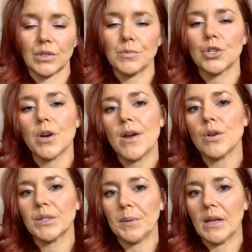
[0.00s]
So I'm just trying to
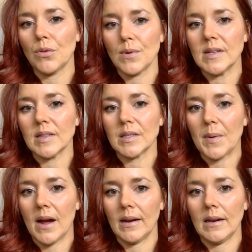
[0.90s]
explain the reasons
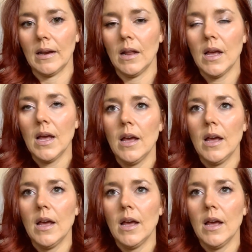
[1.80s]
behind it.